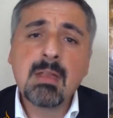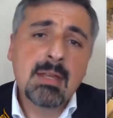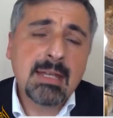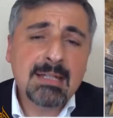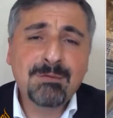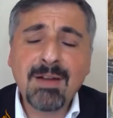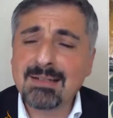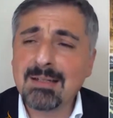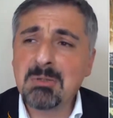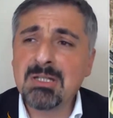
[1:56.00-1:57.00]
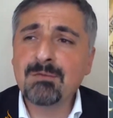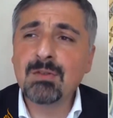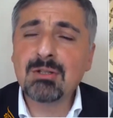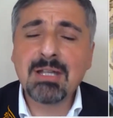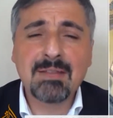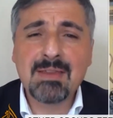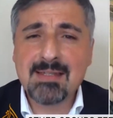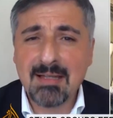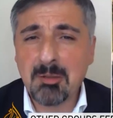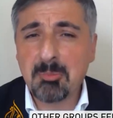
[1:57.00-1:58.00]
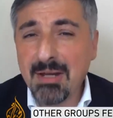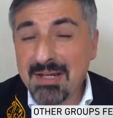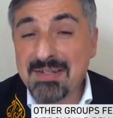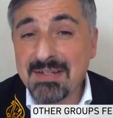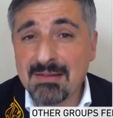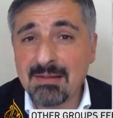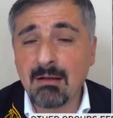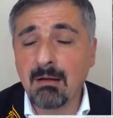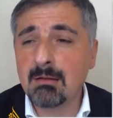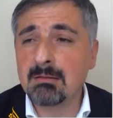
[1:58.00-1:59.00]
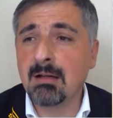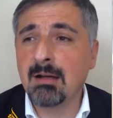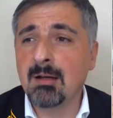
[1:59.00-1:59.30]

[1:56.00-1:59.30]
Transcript: In fact, I mean, if you look at the celebrations on